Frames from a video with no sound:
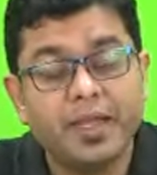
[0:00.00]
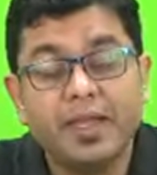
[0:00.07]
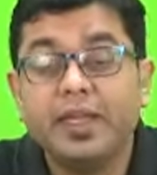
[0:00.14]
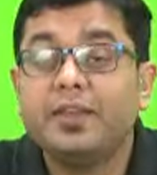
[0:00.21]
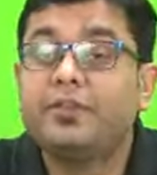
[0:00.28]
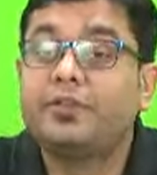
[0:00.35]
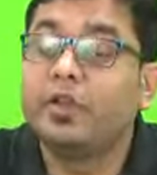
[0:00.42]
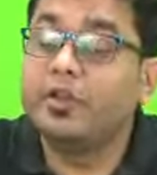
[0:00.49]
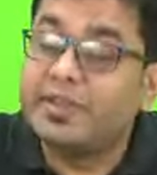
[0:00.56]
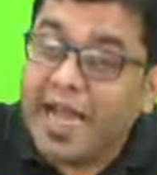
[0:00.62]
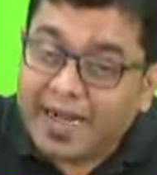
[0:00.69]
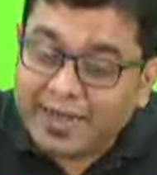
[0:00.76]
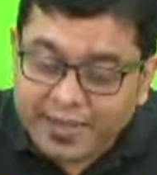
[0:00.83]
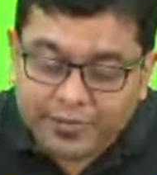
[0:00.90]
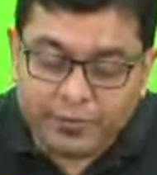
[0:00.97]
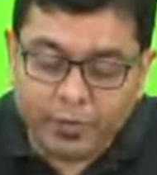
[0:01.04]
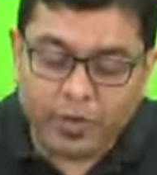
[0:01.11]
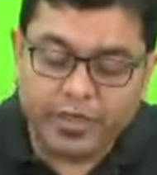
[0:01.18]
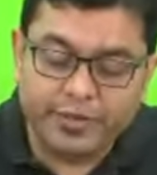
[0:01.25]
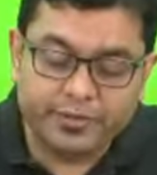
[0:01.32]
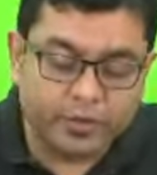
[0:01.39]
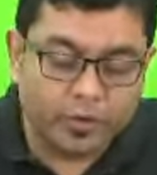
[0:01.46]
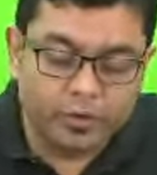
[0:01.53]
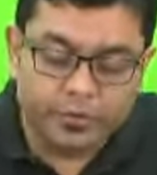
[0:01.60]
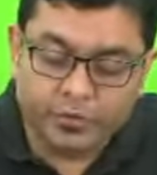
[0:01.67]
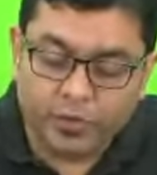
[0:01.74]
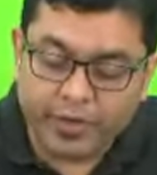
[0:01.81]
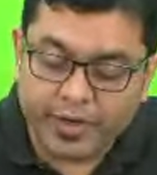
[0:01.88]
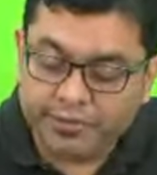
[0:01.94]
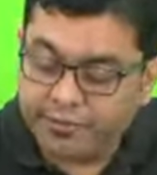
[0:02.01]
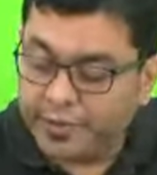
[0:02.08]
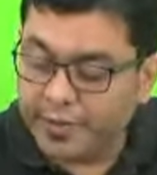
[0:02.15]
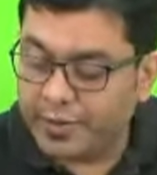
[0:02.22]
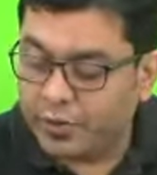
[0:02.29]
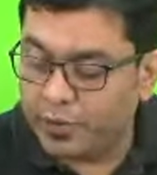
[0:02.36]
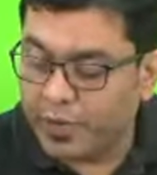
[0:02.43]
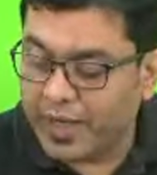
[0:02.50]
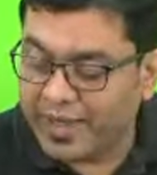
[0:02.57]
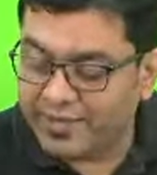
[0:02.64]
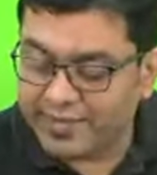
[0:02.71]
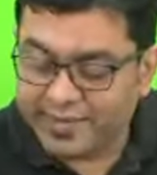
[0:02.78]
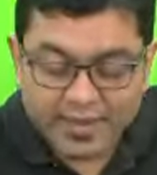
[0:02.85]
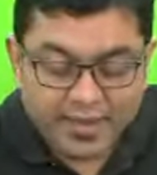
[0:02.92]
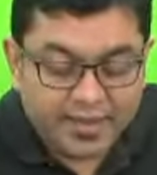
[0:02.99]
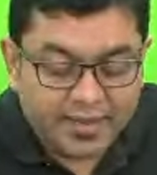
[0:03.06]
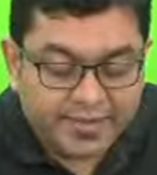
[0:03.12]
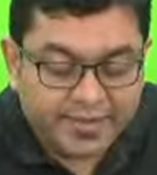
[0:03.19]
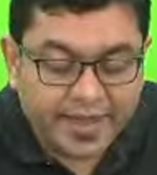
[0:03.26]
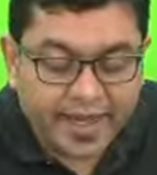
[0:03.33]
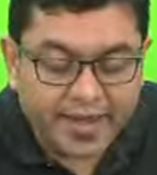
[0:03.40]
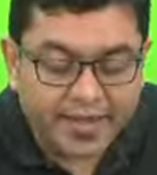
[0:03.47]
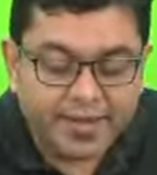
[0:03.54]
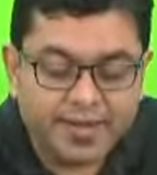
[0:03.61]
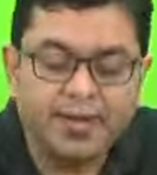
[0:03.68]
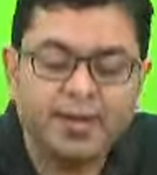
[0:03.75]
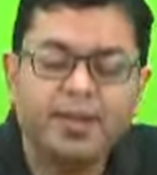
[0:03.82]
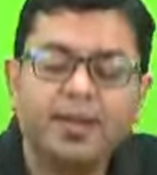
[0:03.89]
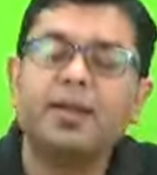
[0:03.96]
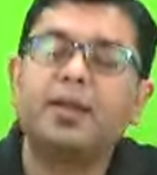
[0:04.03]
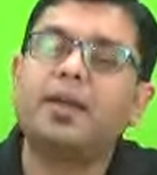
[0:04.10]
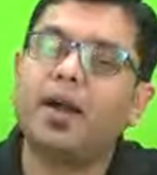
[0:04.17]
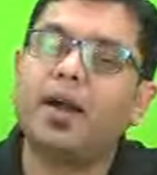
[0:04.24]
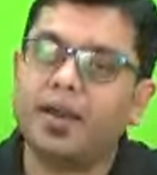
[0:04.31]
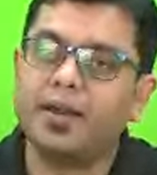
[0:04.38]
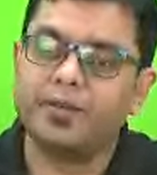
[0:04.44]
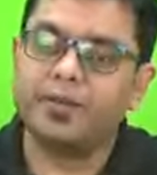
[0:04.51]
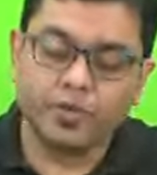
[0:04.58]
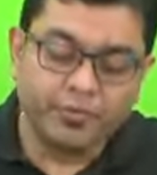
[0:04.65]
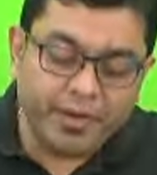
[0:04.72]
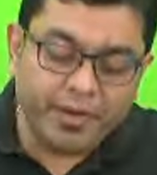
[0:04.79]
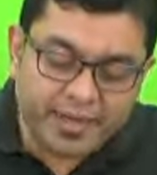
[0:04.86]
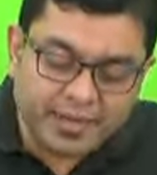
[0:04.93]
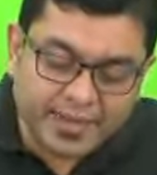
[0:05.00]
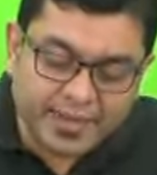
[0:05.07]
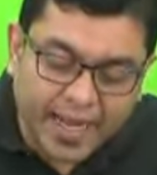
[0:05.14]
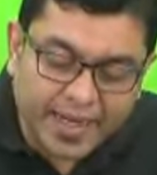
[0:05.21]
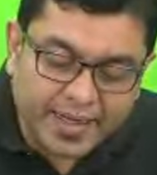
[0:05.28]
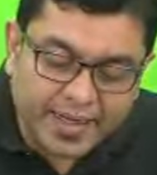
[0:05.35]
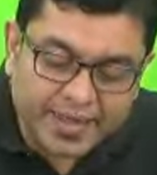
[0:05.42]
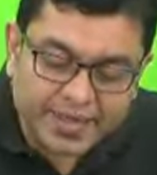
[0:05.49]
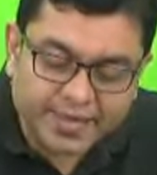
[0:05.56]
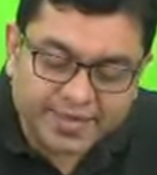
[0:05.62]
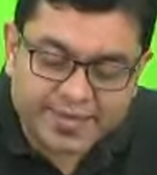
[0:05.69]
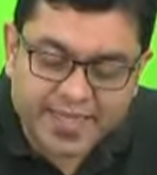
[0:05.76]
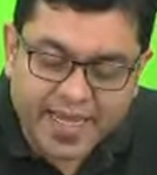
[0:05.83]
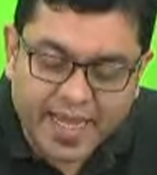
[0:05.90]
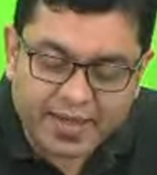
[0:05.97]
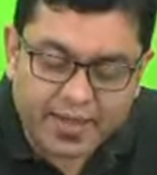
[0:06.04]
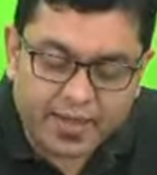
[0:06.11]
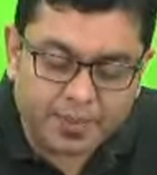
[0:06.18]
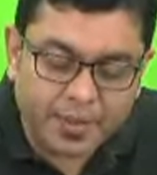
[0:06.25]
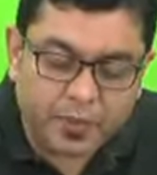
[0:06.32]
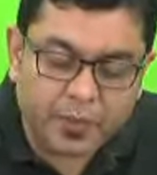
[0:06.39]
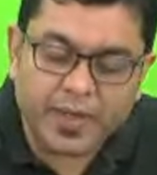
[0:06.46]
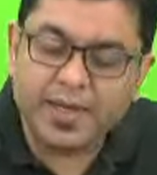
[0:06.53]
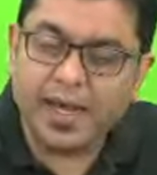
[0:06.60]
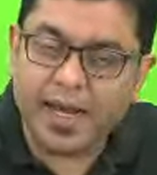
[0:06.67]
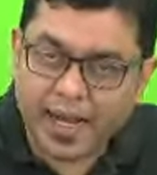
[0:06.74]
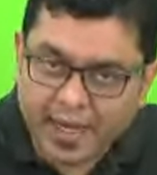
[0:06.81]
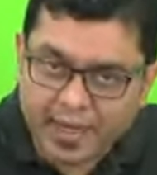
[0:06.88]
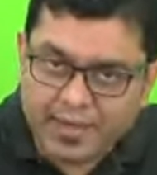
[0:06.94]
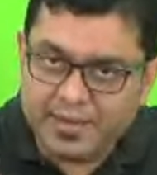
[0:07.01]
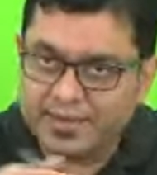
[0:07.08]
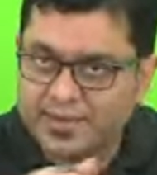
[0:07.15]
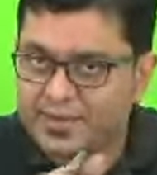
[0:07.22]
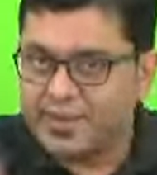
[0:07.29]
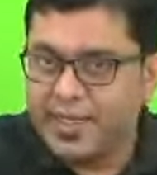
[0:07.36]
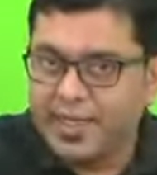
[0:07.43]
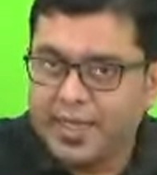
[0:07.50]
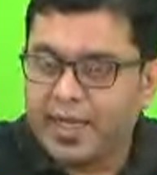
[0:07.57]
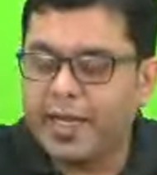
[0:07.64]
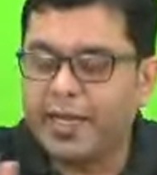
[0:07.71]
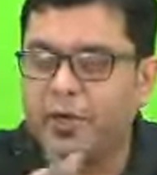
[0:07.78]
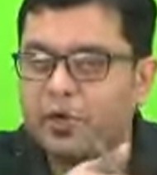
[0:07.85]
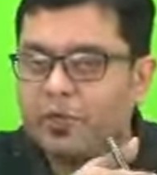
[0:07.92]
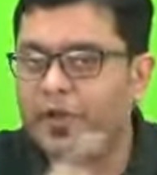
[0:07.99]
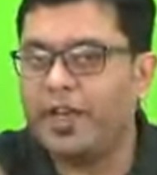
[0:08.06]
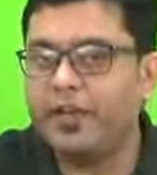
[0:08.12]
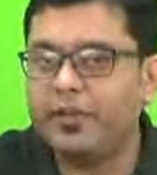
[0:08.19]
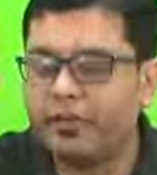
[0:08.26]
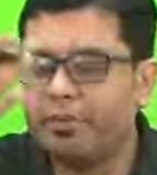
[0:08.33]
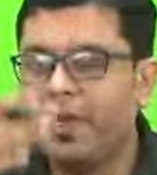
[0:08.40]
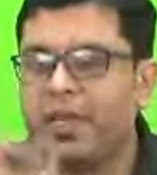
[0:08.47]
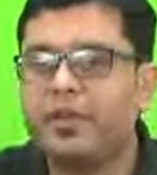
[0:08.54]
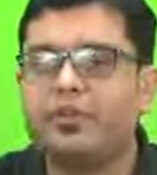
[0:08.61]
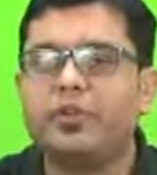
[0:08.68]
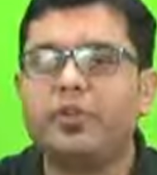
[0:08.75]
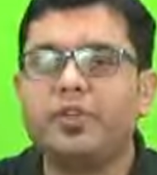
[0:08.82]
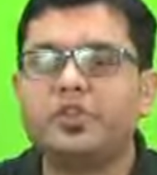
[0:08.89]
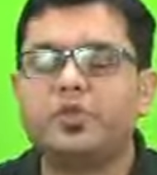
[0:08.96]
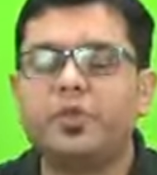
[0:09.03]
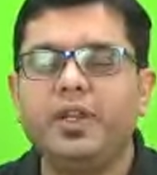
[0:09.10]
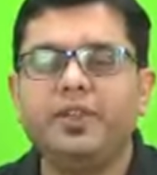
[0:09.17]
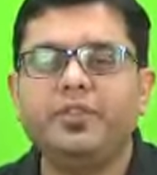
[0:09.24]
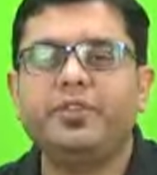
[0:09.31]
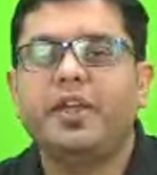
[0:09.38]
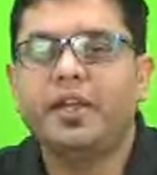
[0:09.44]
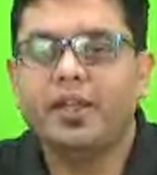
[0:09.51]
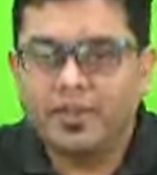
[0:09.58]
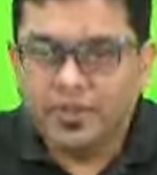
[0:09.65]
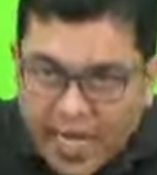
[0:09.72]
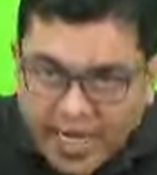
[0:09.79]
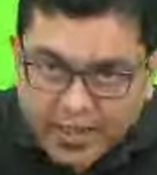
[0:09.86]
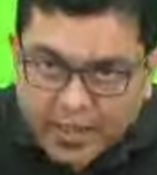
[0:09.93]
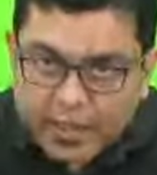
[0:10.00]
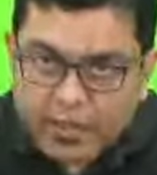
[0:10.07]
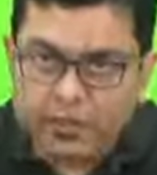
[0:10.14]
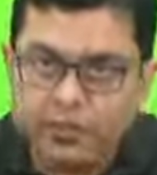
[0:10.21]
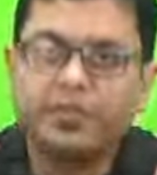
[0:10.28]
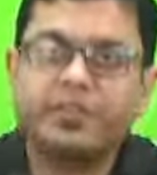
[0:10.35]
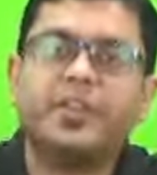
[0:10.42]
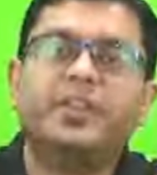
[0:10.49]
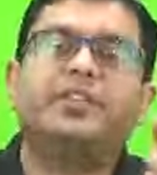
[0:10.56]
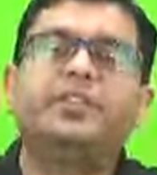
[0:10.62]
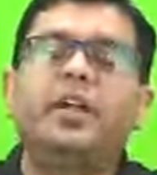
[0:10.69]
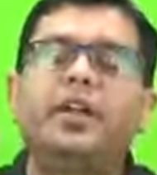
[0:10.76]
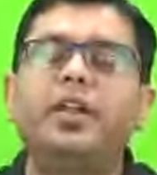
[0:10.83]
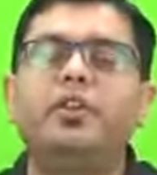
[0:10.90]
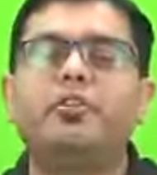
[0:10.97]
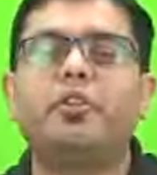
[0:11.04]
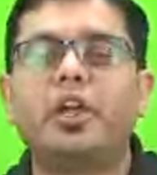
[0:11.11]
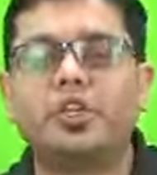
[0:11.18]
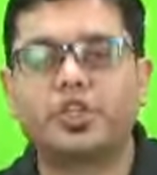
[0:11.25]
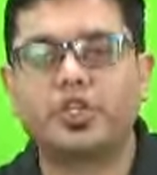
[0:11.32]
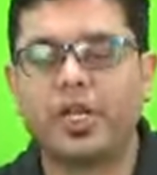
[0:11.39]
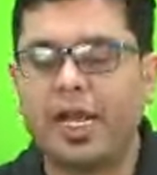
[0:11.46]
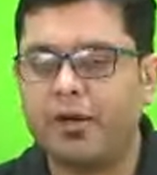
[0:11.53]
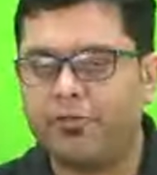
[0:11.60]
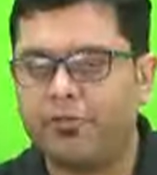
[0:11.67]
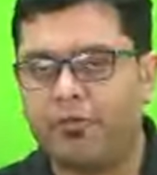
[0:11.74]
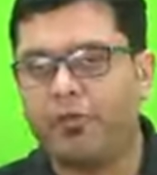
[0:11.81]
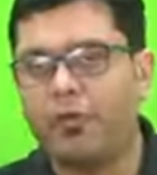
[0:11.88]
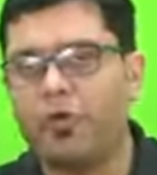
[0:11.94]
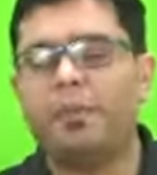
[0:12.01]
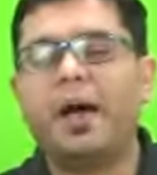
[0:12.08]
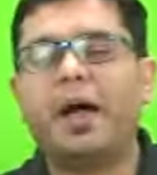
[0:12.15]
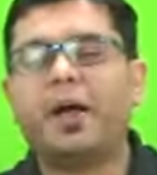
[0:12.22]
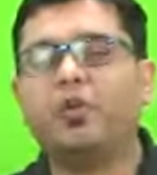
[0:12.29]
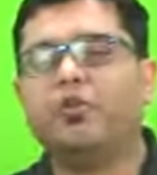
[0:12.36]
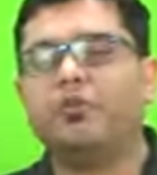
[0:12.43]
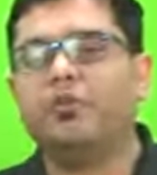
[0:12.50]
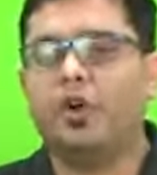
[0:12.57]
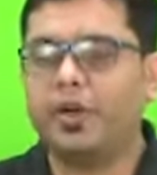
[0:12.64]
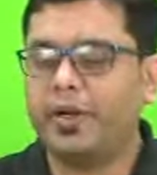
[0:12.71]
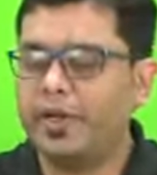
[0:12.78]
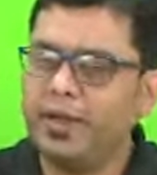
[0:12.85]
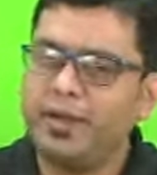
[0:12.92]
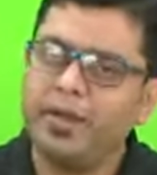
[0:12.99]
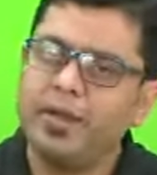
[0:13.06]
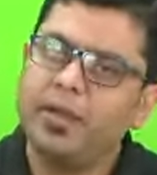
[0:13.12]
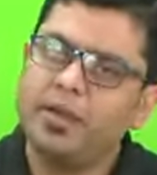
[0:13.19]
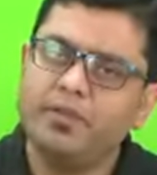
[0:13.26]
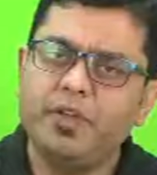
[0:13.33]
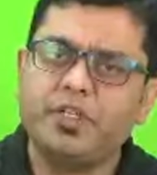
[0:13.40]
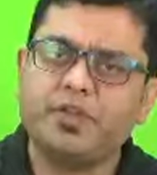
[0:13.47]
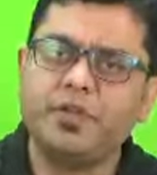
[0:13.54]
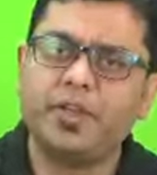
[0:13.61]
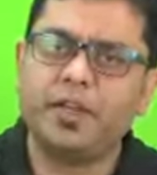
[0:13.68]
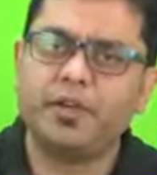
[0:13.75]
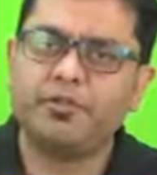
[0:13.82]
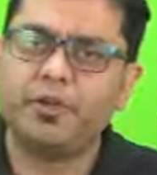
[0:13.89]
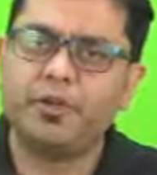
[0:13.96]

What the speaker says: So that is what is also referred to as tidal current. So when tide is channeled between islands into various bays or estuaries, that induces a sudden rush and flow back of water, which we refer